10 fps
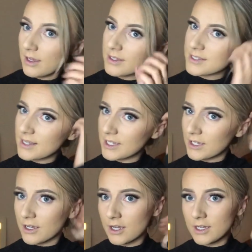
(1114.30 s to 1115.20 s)
So then you
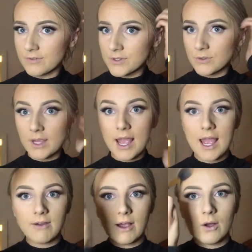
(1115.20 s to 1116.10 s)
can kind of sort your
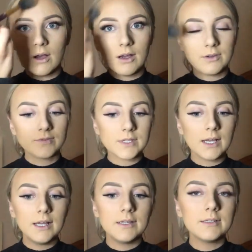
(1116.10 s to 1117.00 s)
hair out
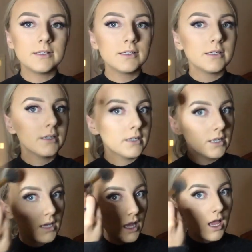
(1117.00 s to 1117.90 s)
after.
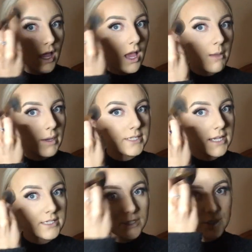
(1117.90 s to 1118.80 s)
I
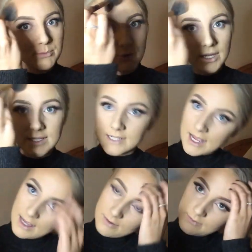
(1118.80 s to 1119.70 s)
tend to just bring it
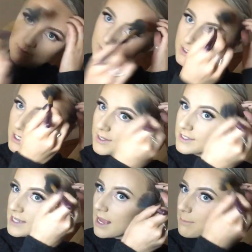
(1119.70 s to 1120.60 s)
down to the
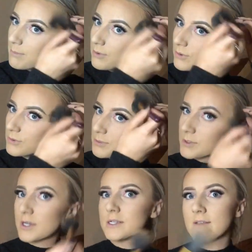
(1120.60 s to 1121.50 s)
temples,
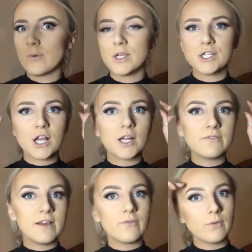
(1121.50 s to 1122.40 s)
because otherwise you're kind of
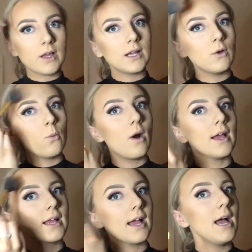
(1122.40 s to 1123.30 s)
left with like a little
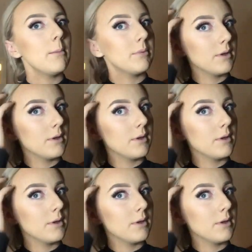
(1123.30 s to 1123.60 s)
white gap.